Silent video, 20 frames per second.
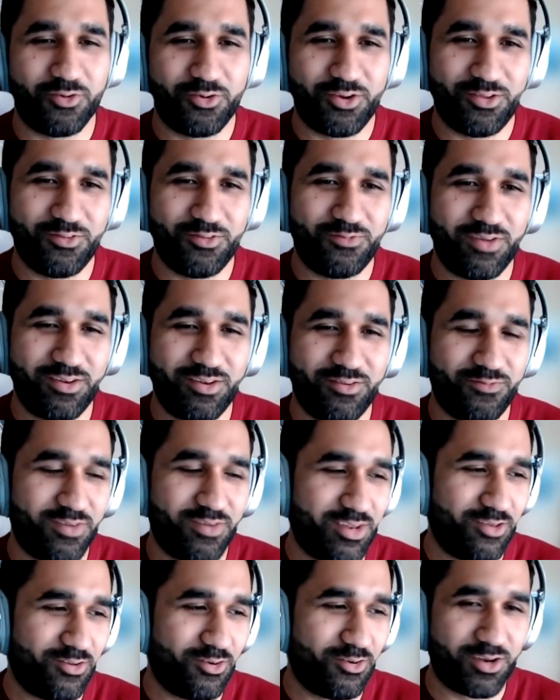you're, when,
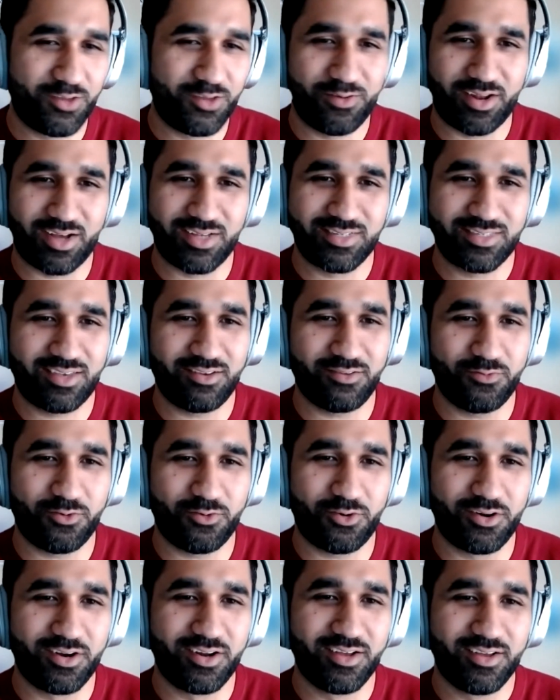when you're not even asking
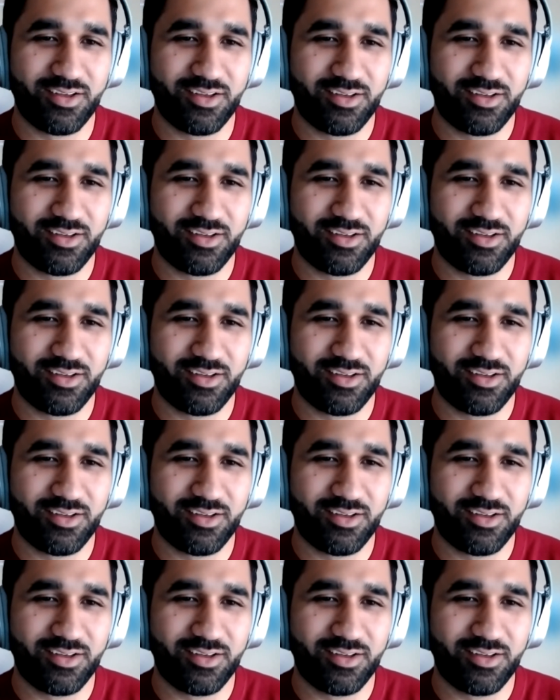for.